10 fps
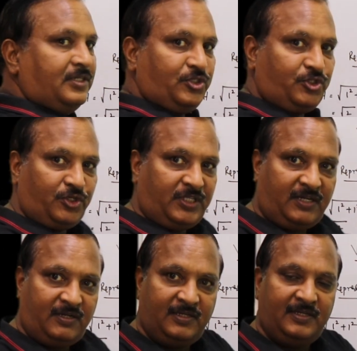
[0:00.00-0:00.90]
so
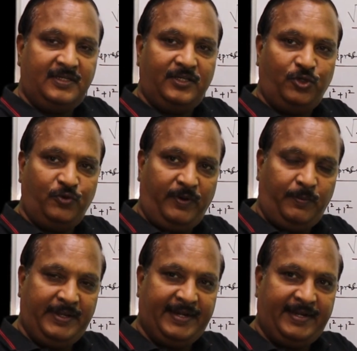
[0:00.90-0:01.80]
that you will
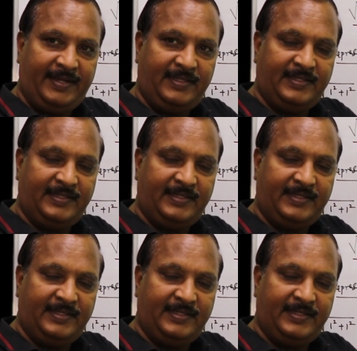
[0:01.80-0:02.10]
be getting